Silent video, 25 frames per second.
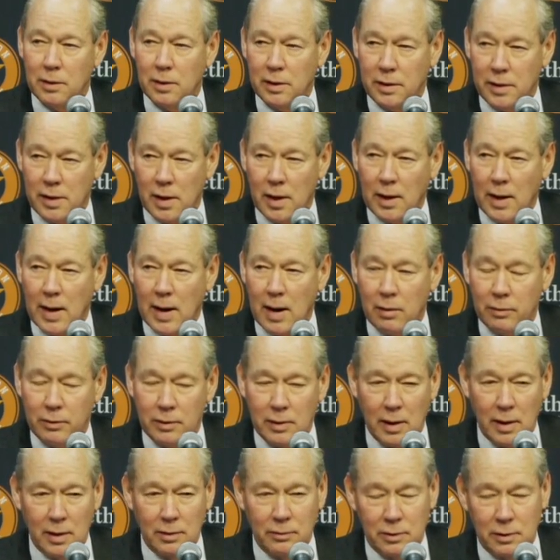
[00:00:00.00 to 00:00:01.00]
the dugout
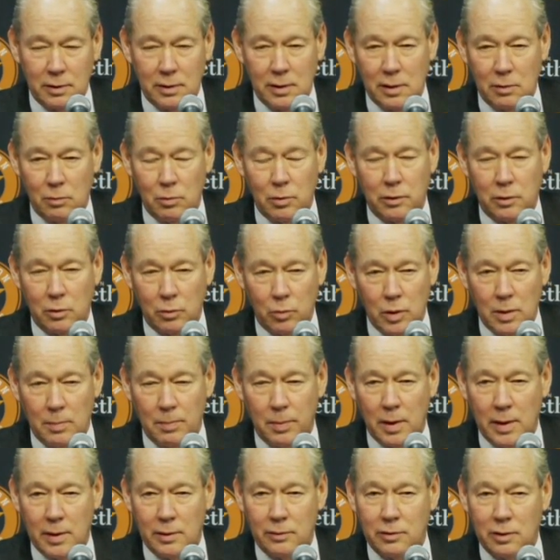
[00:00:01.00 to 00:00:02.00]
as it did with the
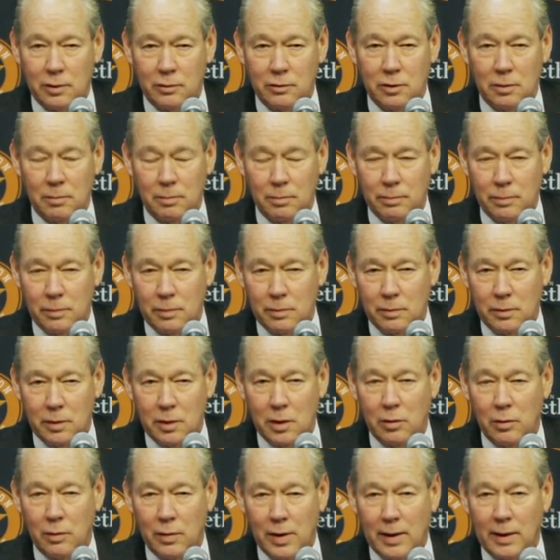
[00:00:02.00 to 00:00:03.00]
replay system, you
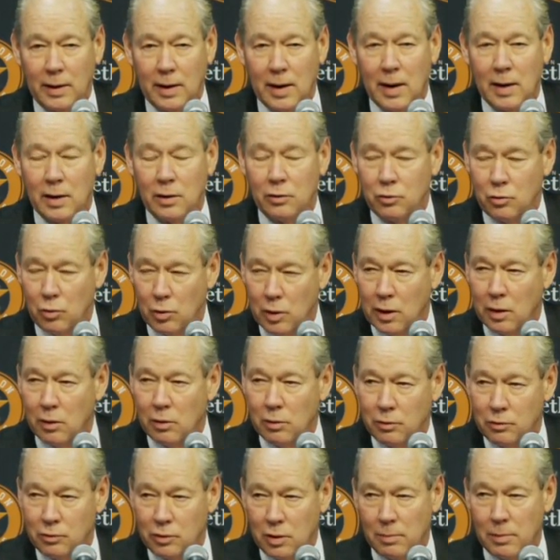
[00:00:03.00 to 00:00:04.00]
know, that kind of
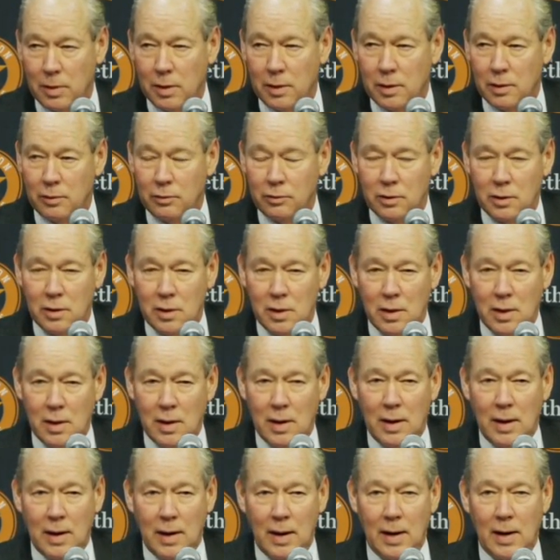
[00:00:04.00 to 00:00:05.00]
triggered some of this,
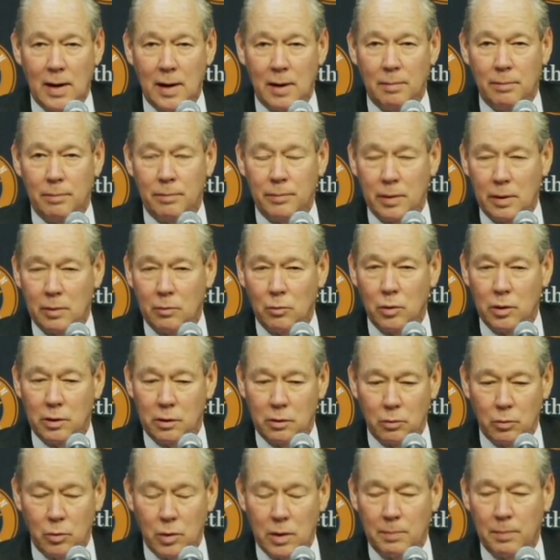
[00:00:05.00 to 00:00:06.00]
um, and with
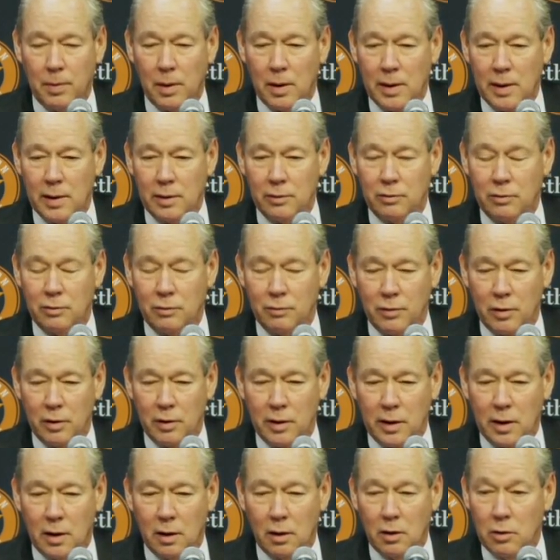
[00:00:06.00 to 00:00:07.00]
the replays
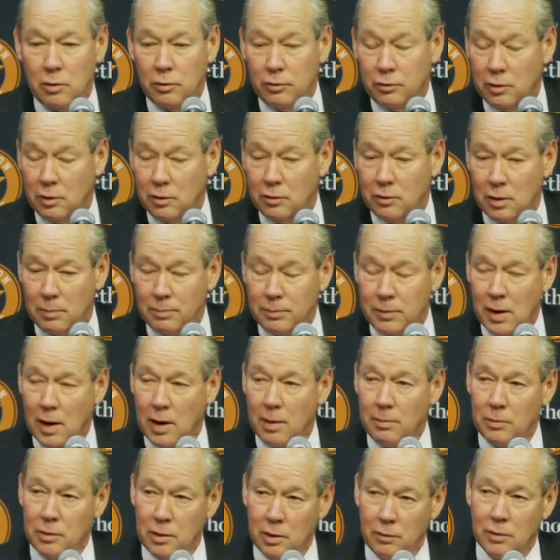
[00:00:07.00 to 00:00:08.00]
very close and
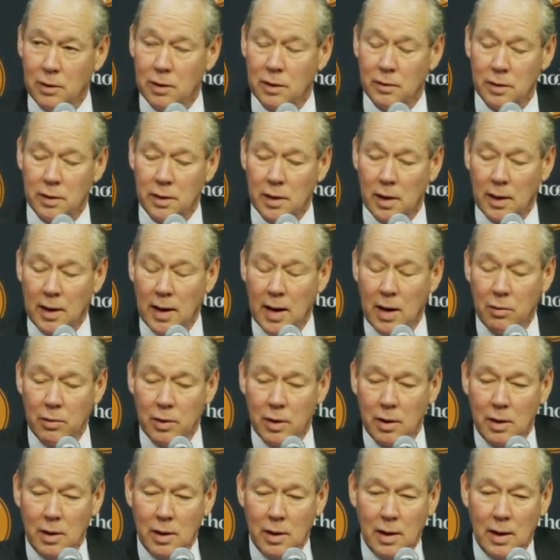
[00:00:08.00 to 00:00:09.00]
sometimes even in the dugout.
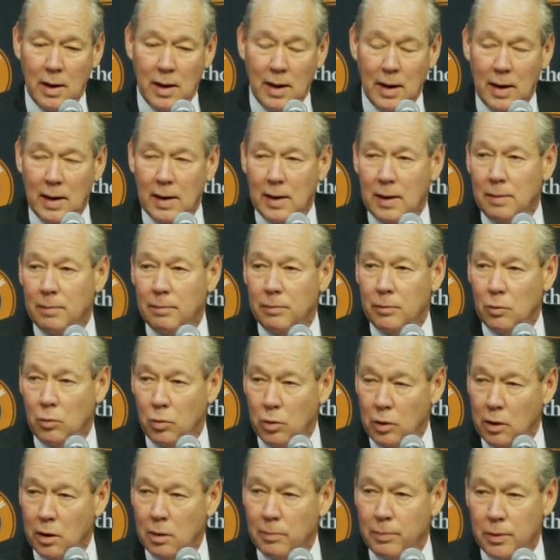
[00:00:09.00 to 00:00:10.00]
Um,
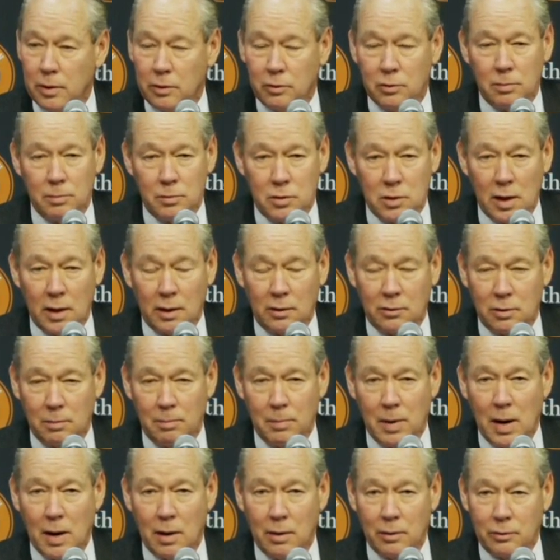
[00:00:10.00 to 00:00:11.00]
we're going to put some checks and
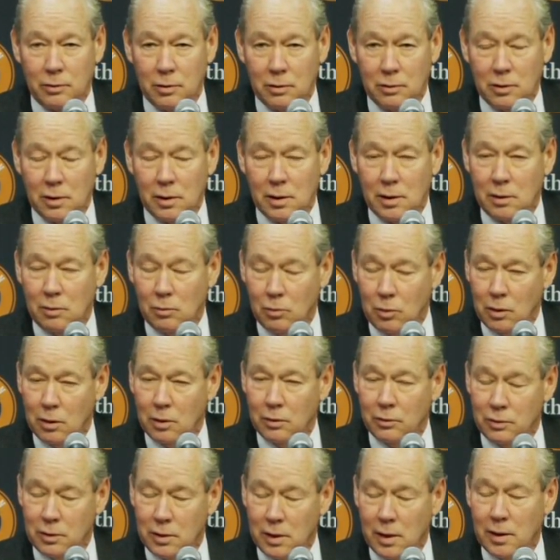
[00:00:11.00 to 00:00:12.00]
balances in. We're going
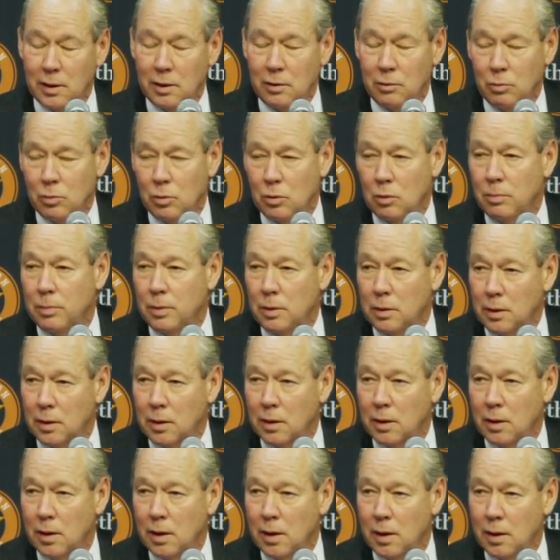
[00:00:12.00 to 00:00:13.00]
to study the rule book,
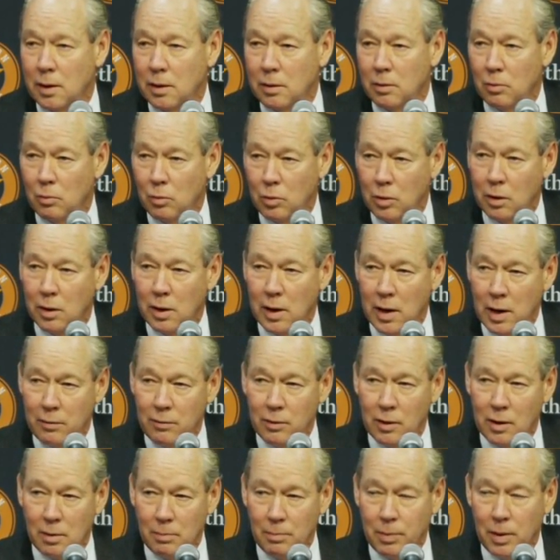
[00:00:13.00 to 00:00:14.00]
and we're going to have a
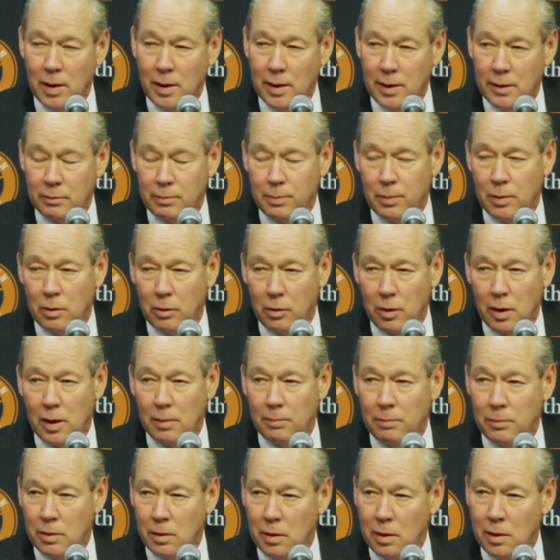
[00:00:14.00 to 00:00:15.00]
compliance
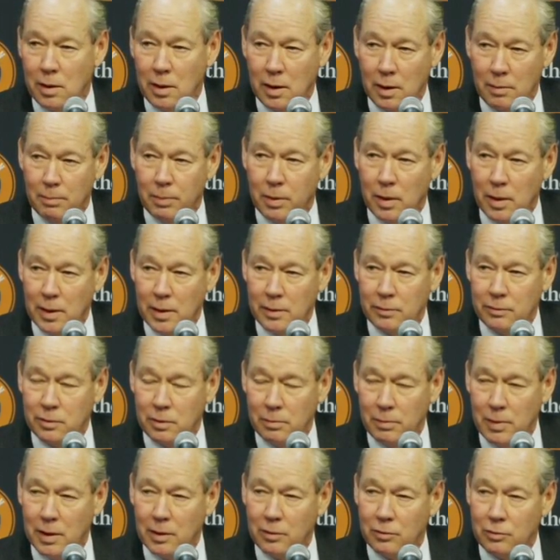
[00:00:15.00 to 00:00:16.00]
program in place to
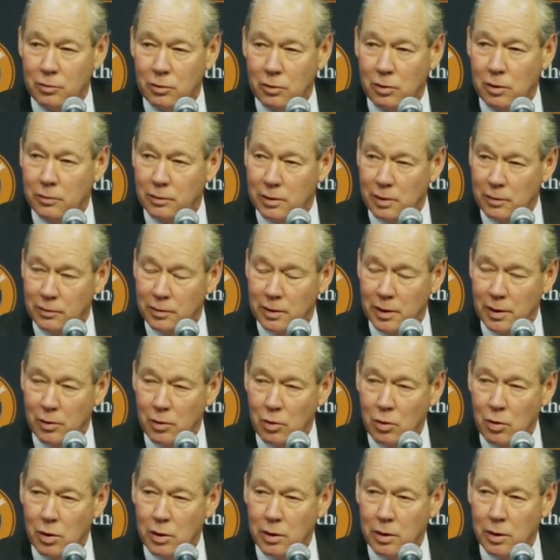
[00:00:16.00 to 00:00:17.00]
make sure, as I said
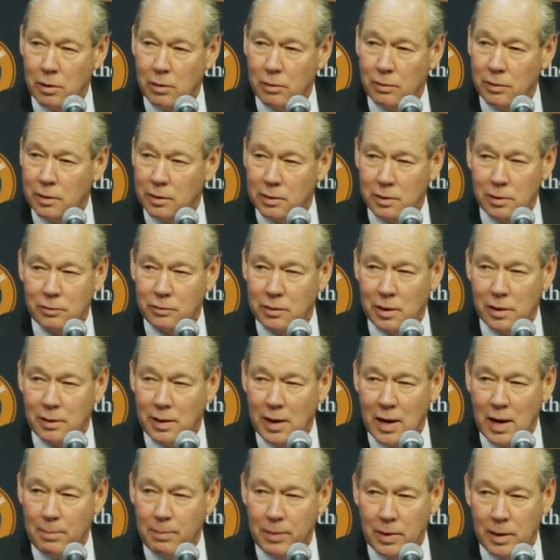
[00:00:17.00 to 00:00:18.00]
earlier, that this doesn't
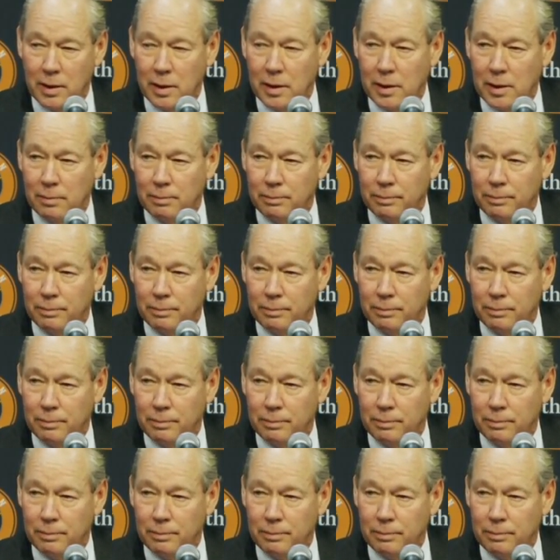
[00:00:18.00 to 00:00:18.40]
happen again.